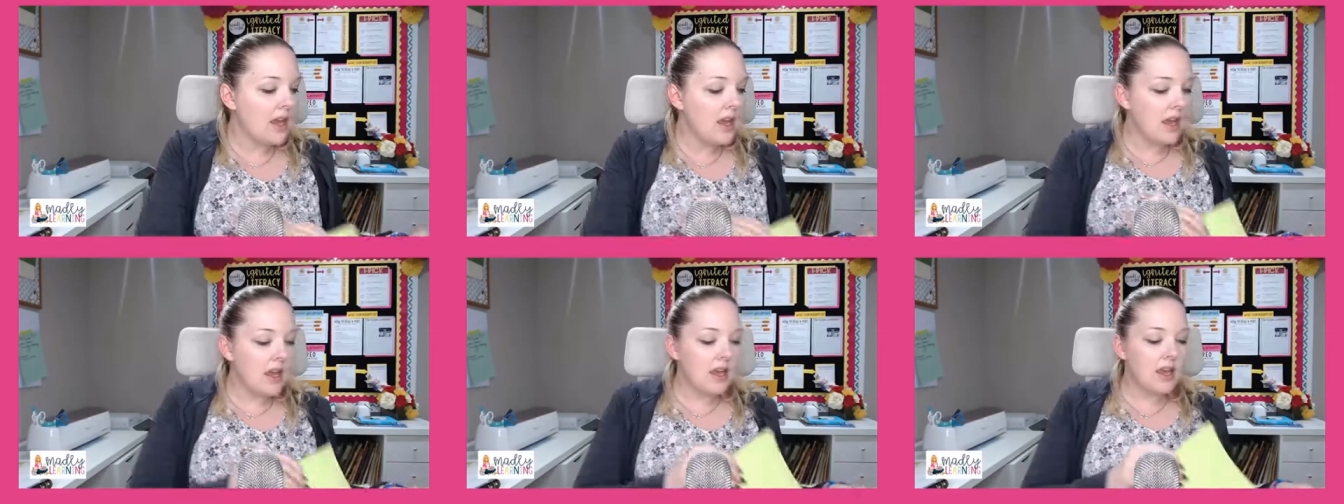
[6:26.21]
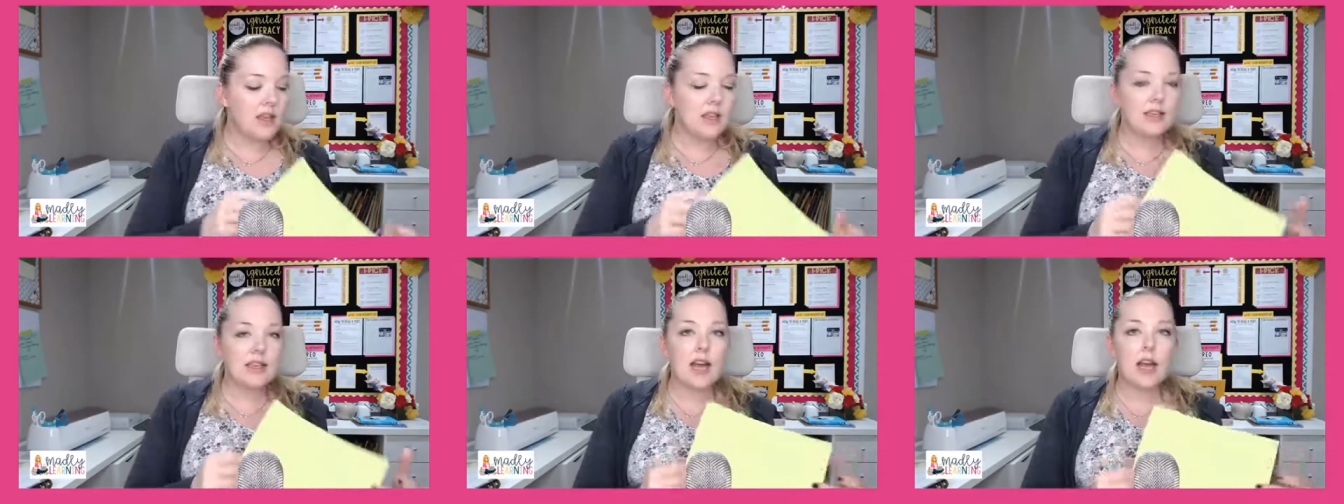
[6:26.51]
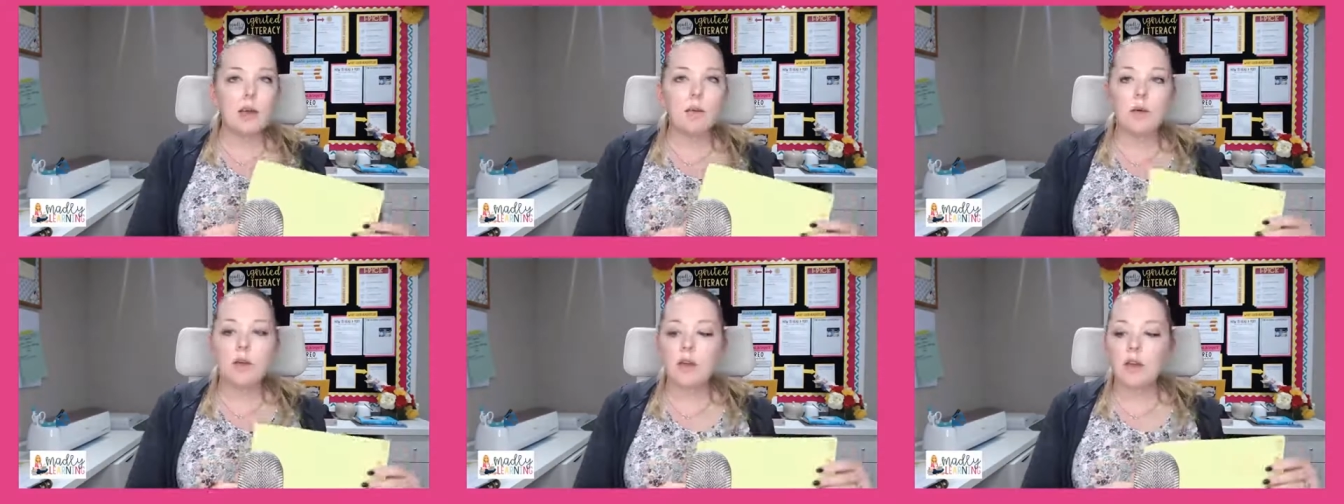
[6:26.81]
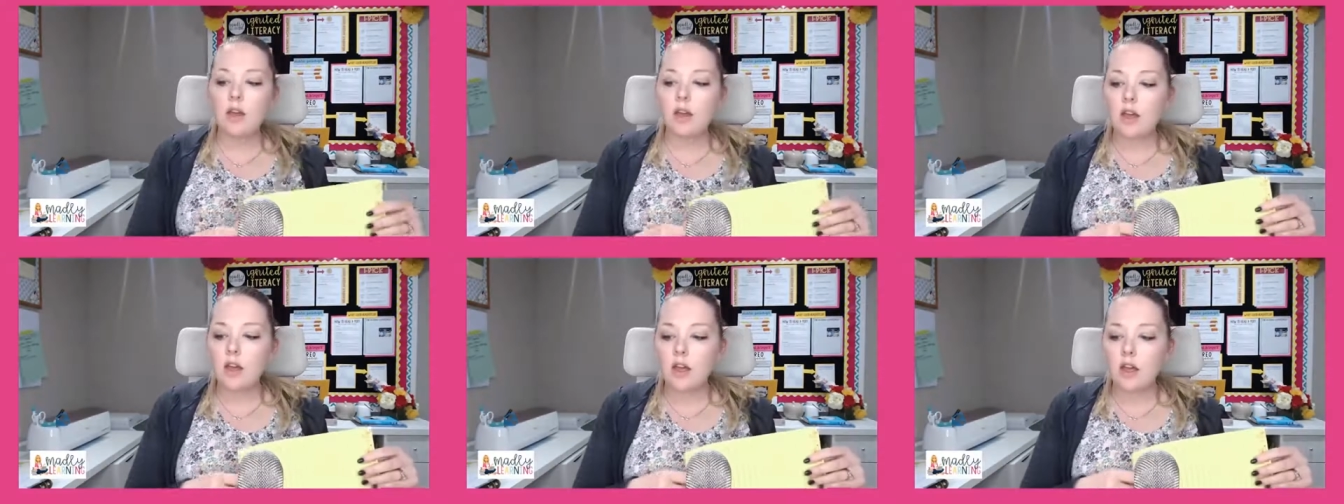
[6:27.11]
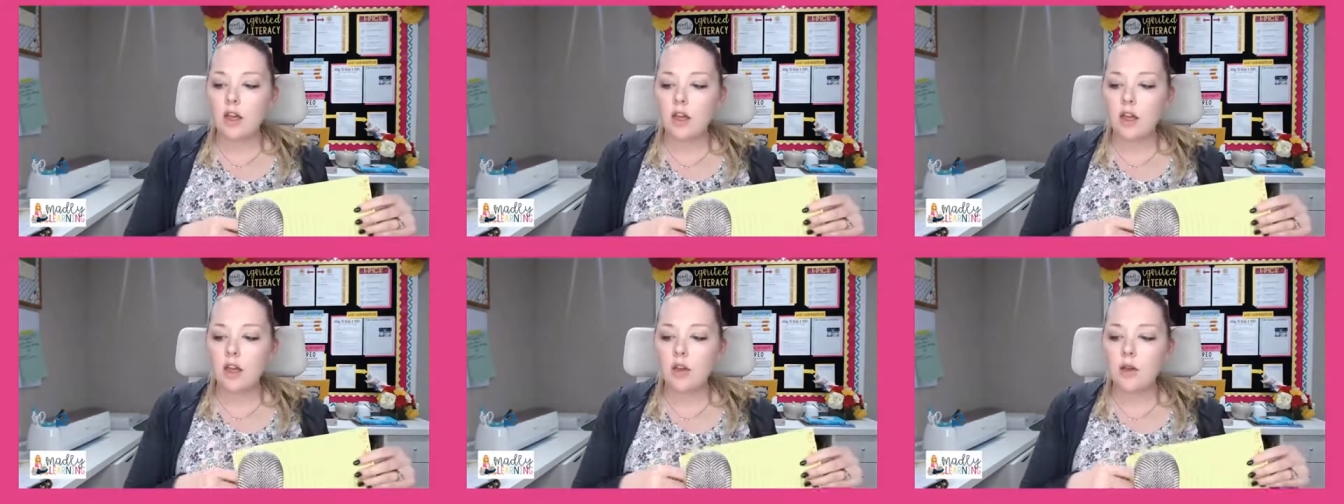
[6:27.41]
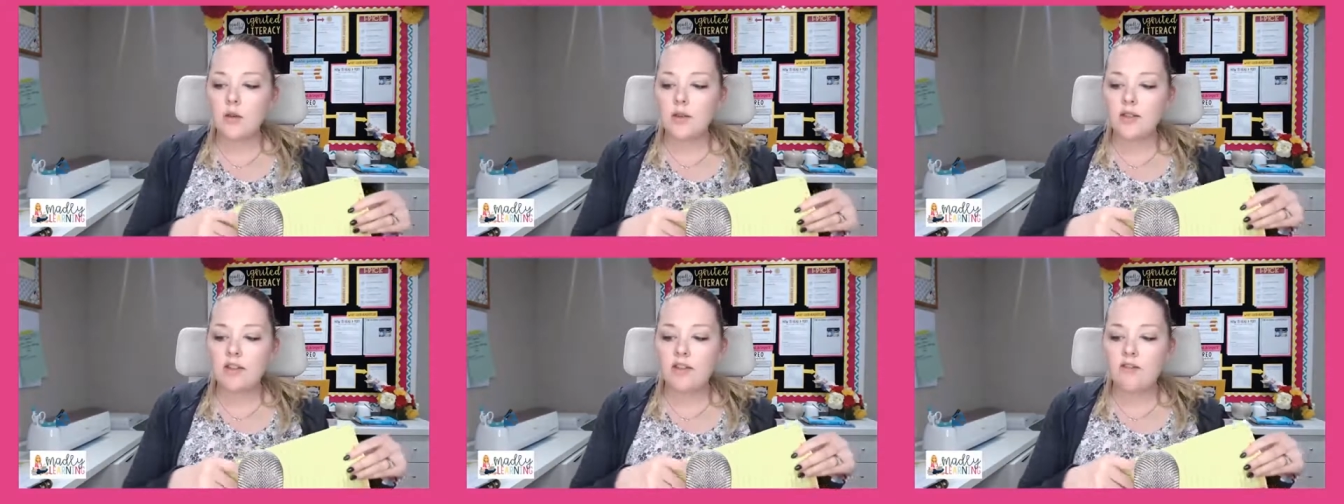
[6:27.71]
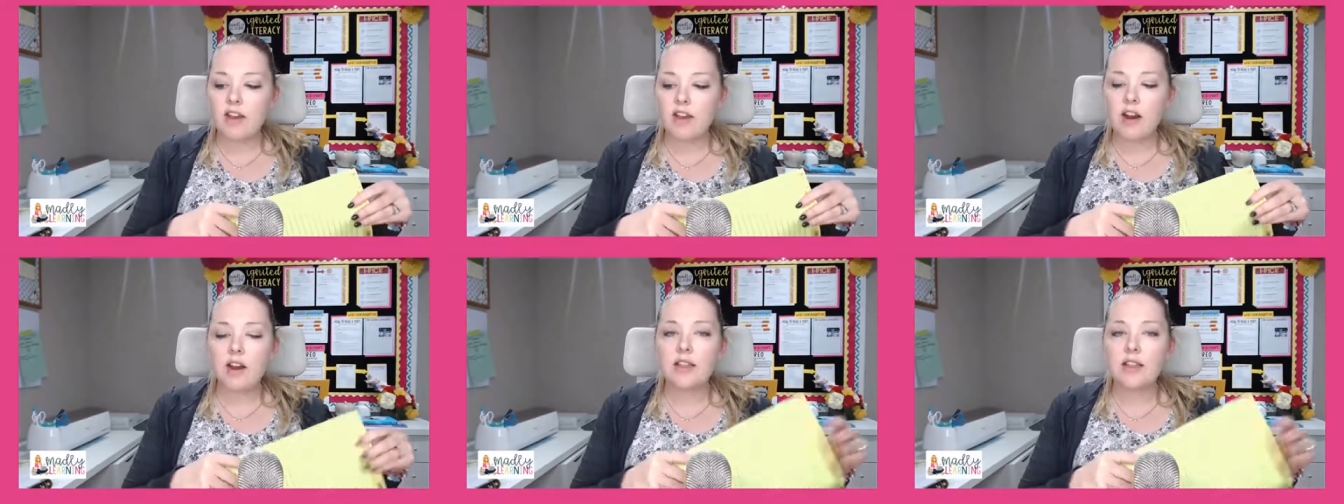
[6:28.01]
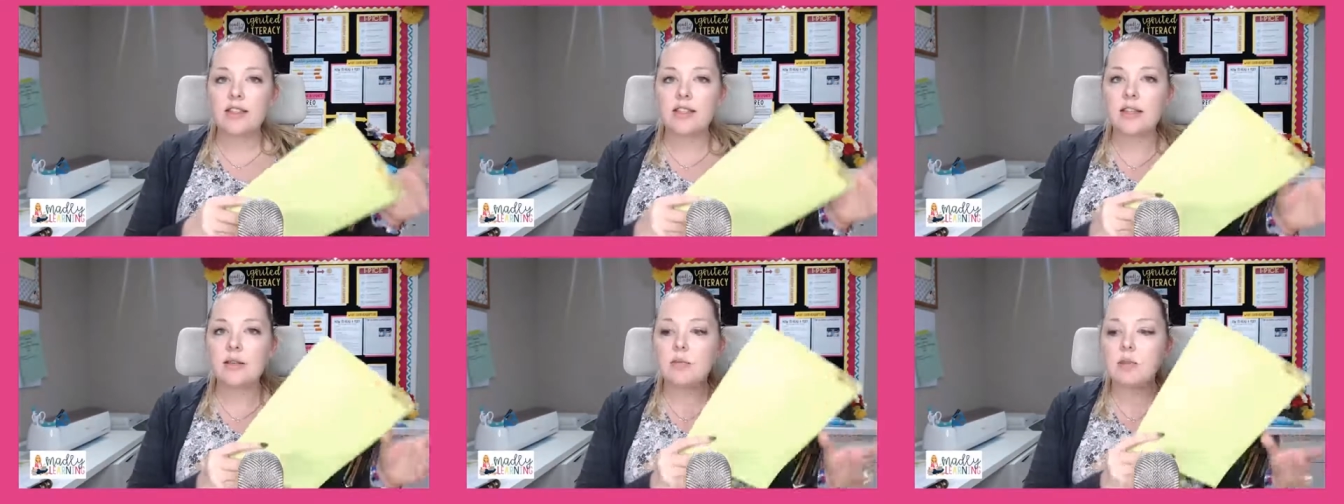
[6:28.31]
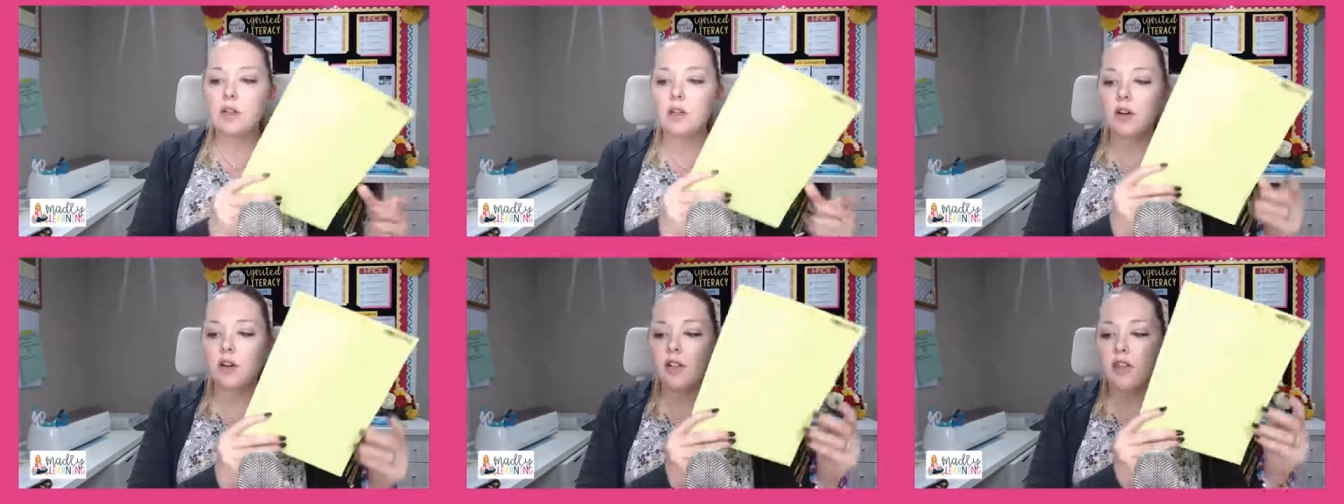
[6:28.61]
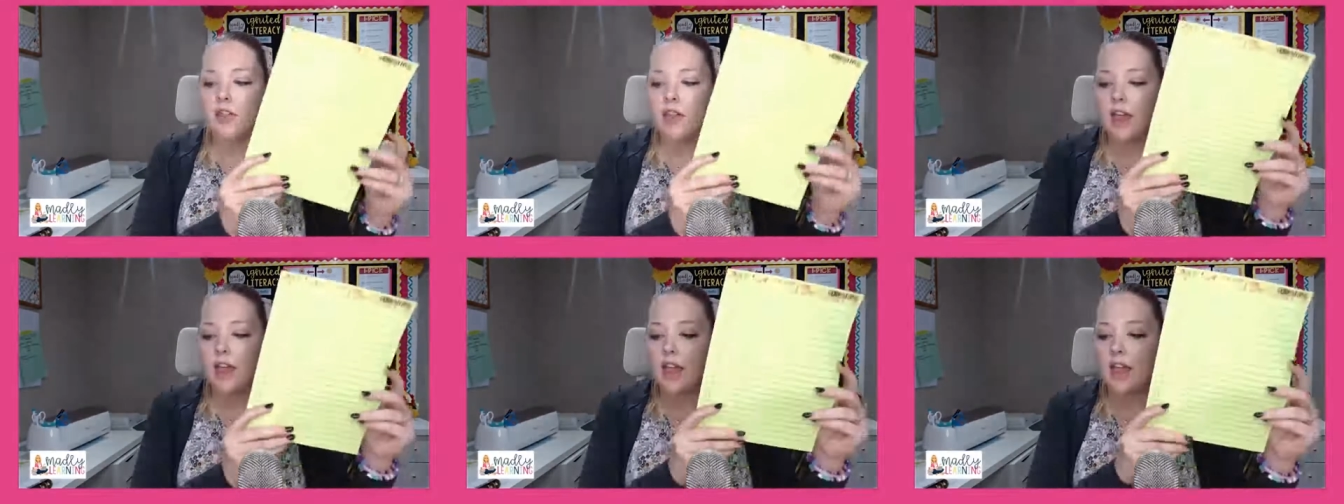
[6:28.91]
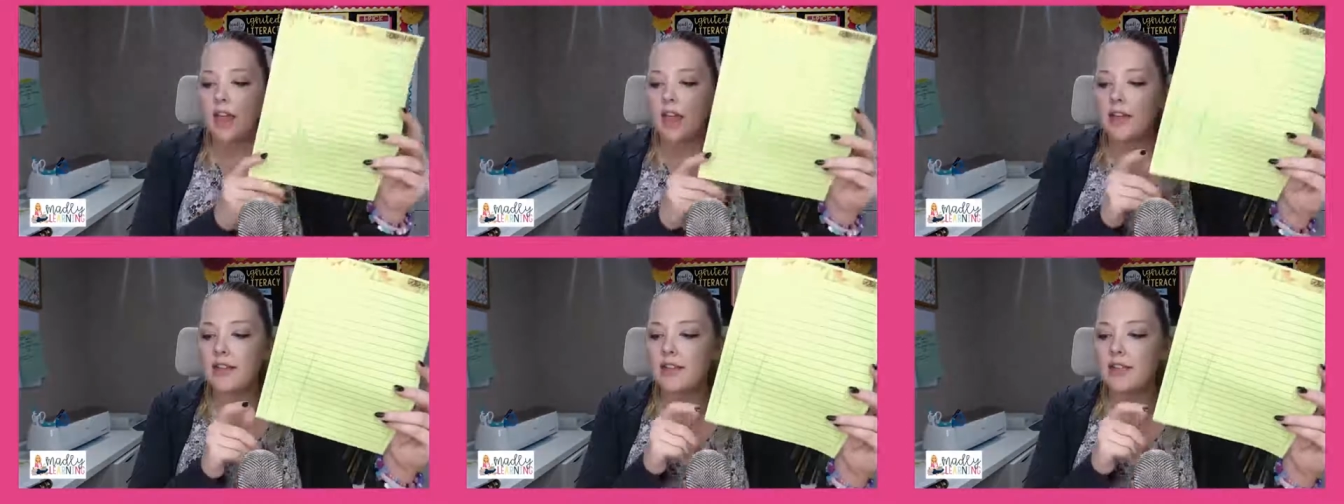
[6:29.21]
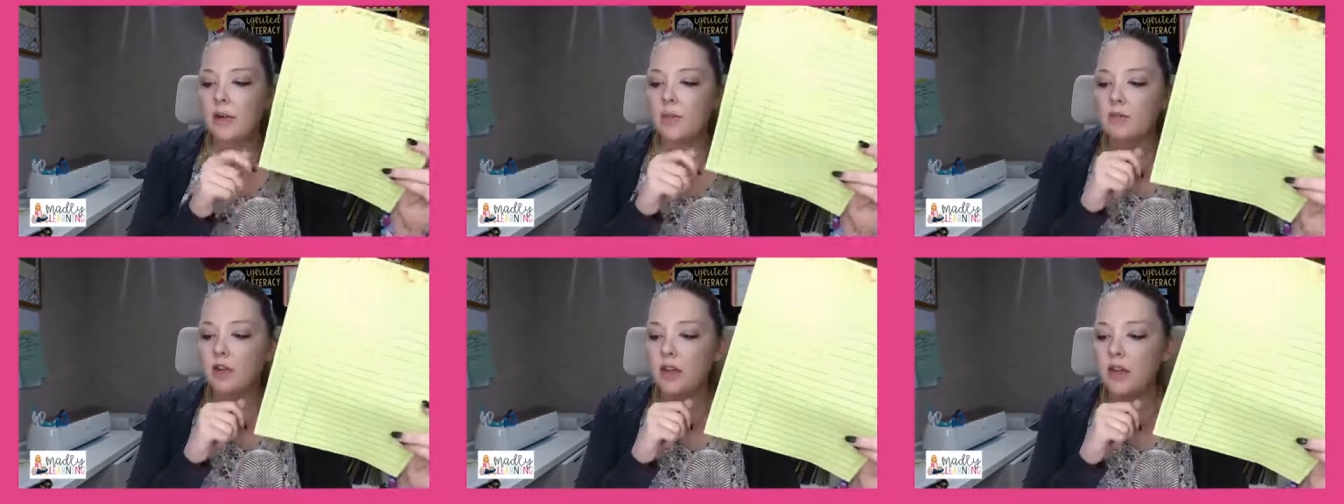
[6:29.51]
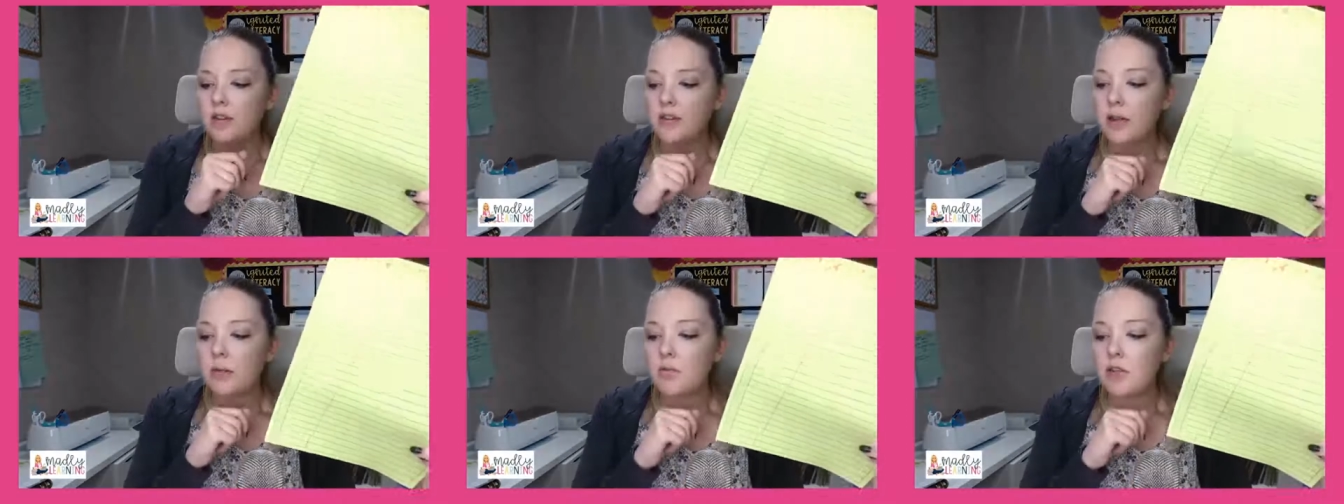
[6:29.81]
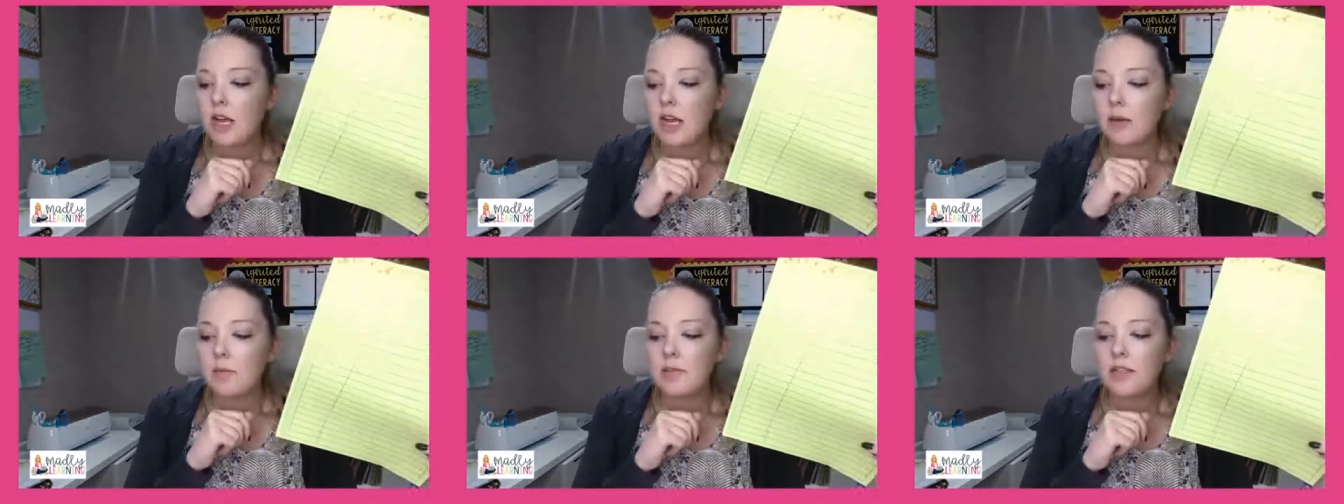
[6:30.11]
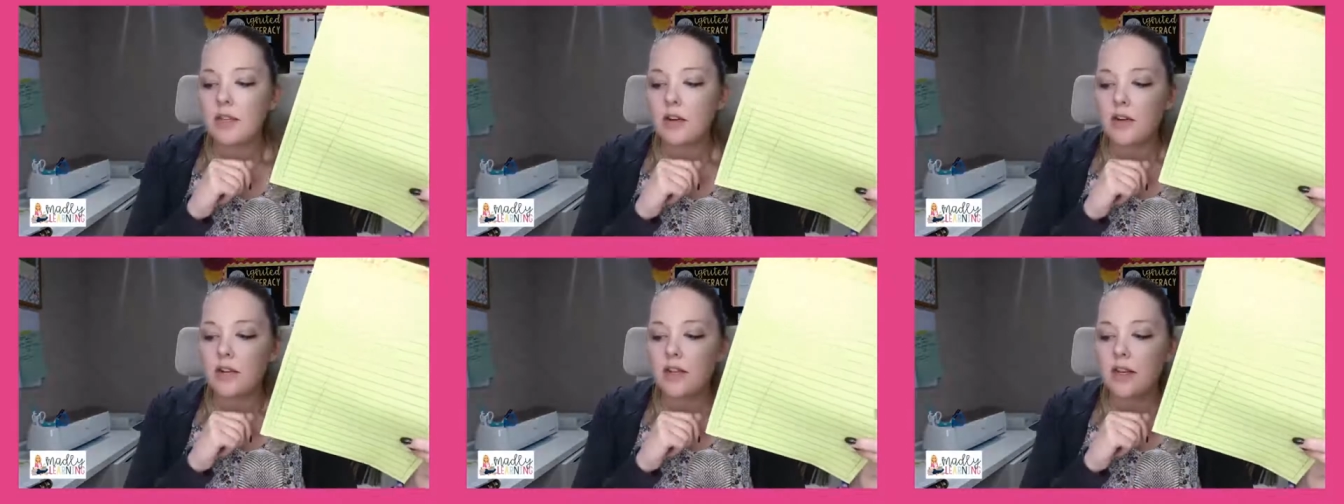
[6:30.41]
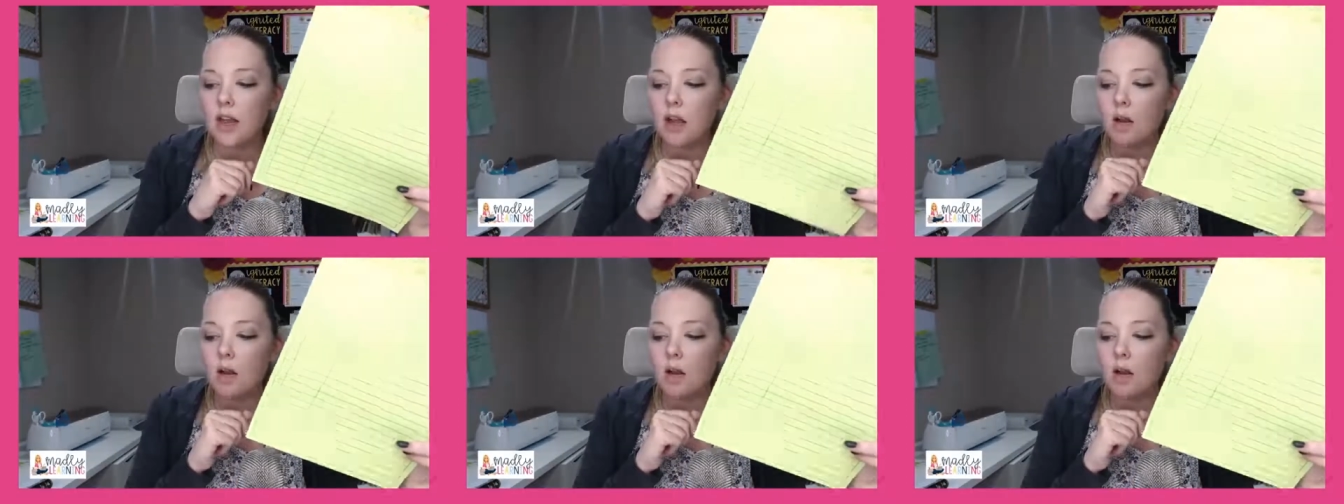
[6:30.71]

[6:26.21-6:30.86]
is I will use the very similar thing, except sometimes there's a